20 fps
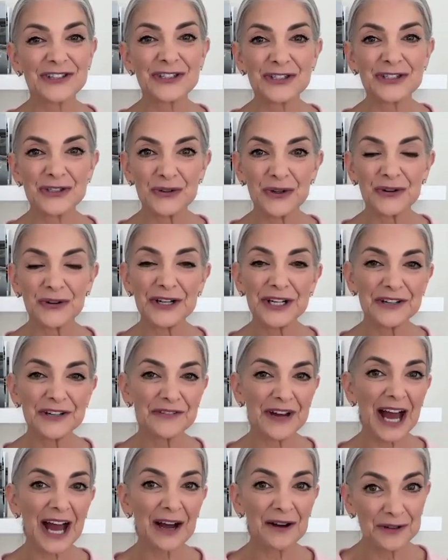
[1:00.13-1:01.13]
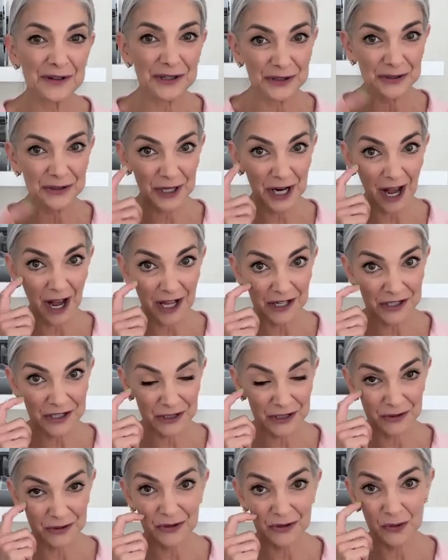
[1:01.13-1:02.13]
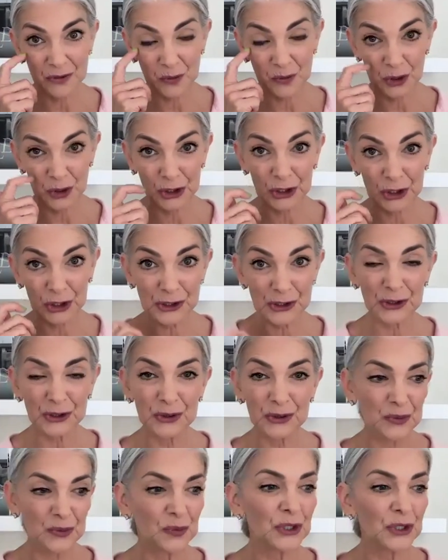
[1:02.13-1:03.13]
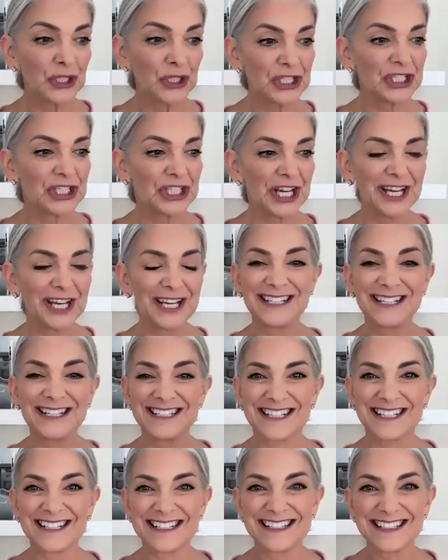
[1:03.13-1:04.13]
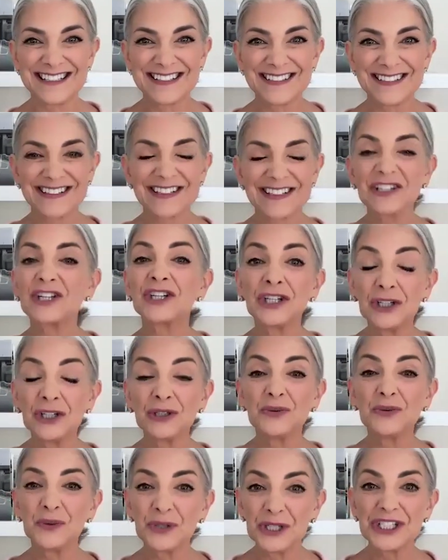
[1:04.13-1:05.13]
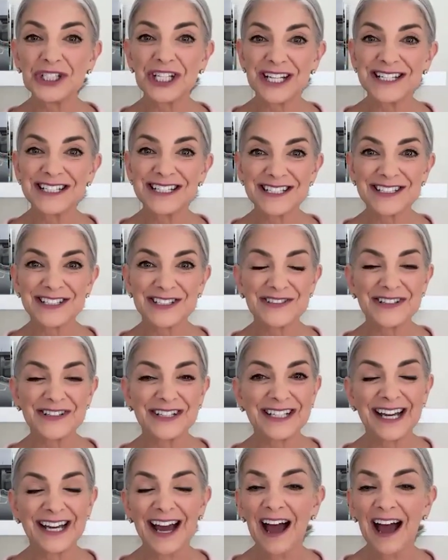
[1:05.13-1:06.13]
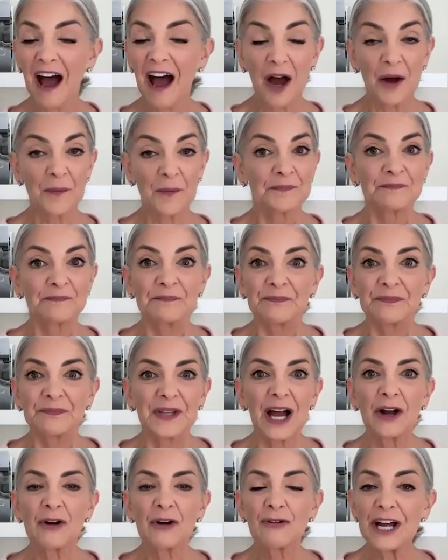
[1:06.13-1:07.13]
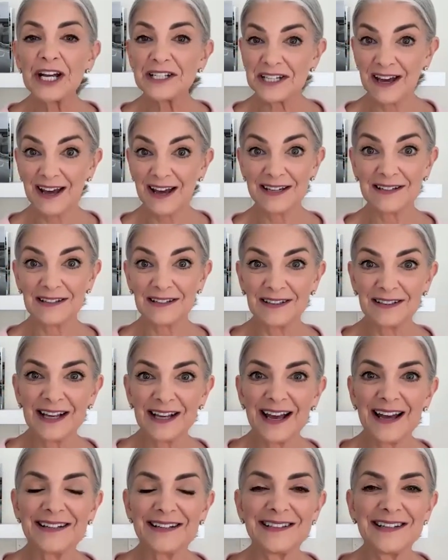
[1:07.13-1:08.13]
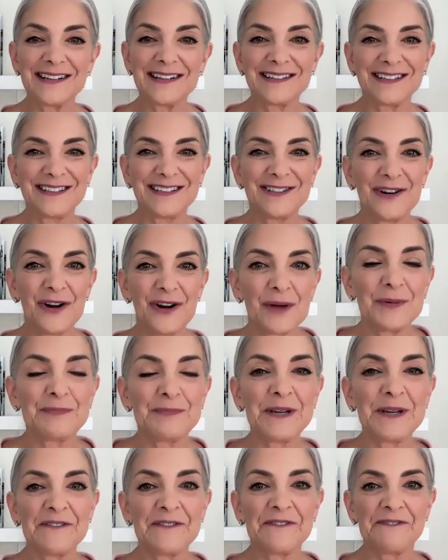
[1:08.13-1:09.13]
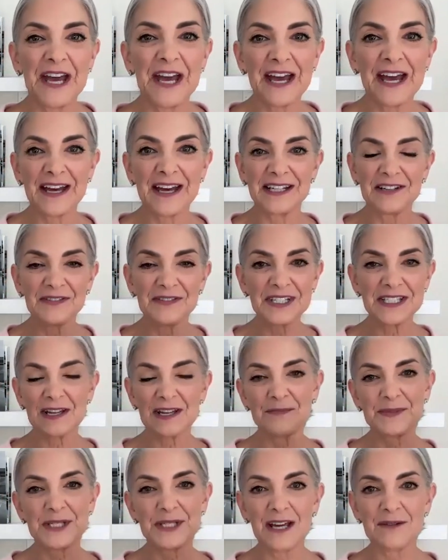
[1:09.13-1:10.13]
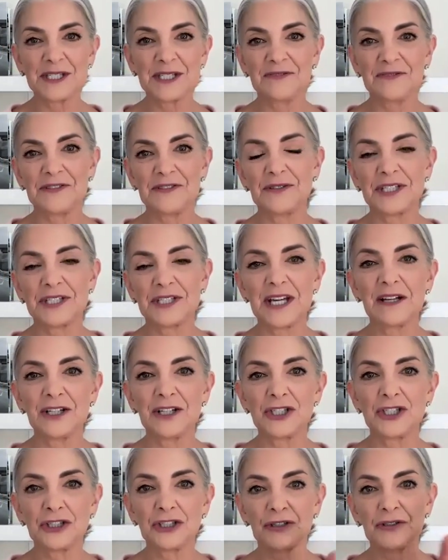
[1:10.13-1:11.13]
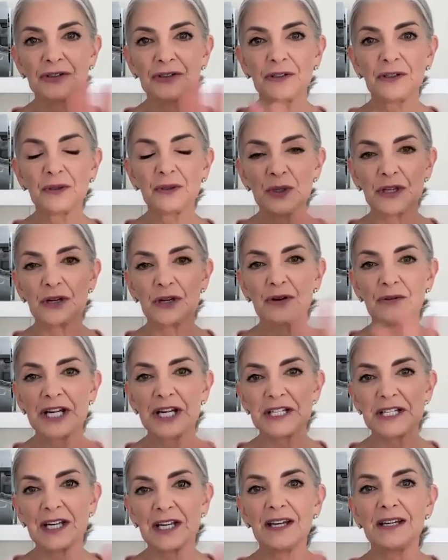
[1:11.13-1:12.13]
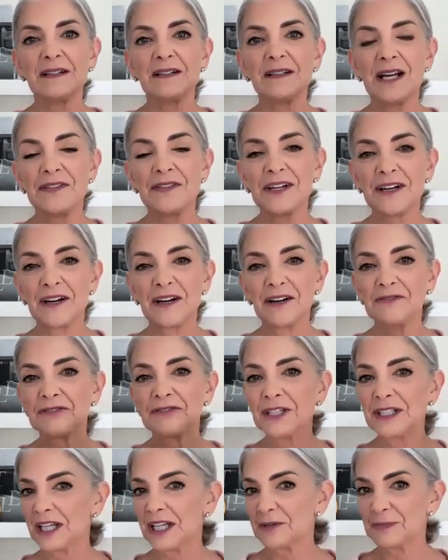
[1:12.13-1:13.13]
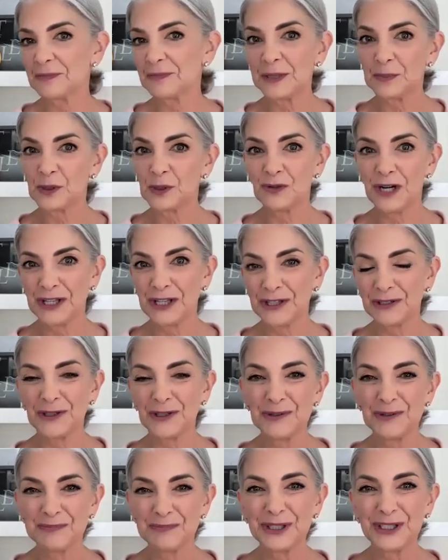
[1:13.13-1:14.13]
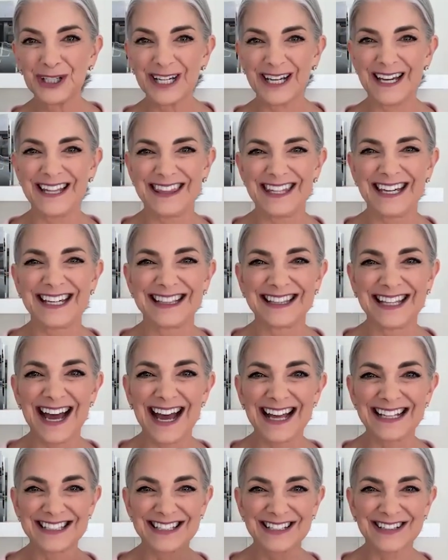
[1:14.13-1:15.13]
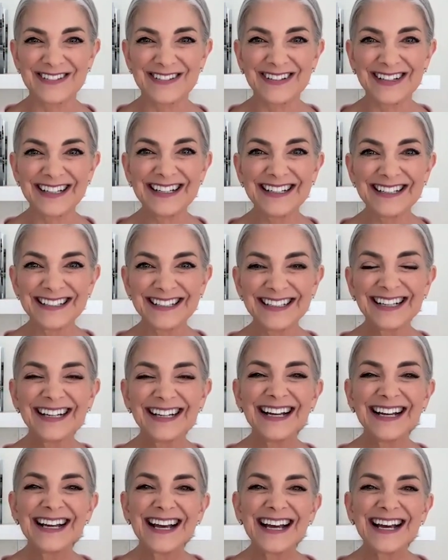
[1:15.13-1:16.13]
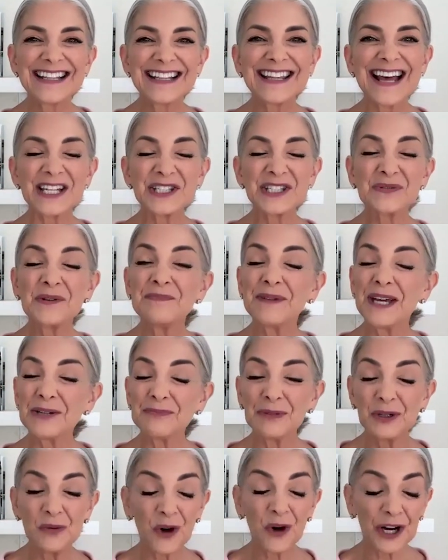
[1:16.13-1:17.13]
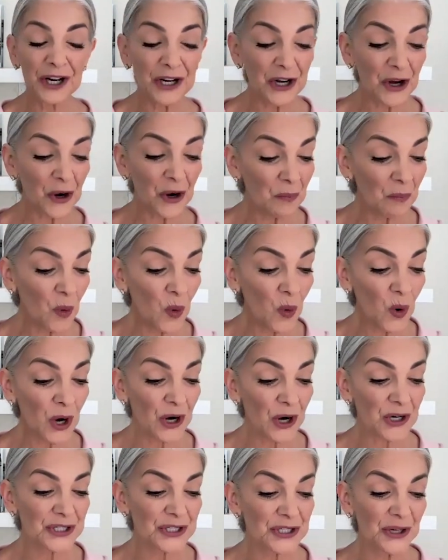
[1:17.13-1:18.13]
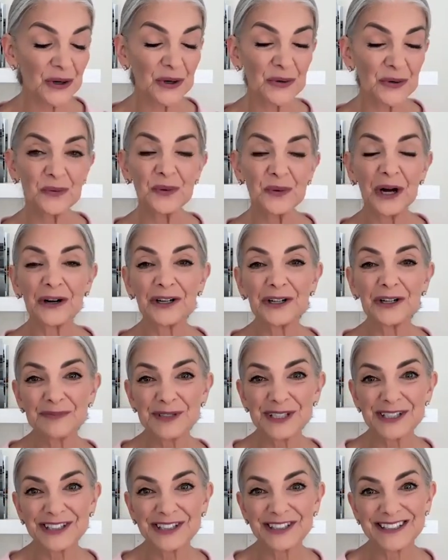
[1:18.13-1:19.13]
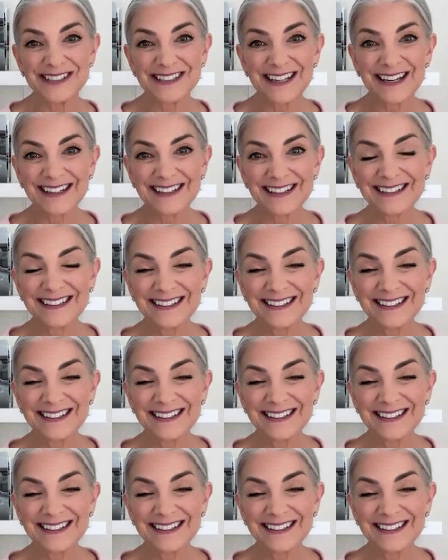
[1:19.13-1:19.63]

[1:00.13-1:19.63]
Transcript: the story of how you got to the world who would change history, the girl who would change history great title and you know i'm a big fan even sometimes if you sell a journal with a great title on the cover and let people write their own book i think that's great and that's what made me want to know more so welcome to good day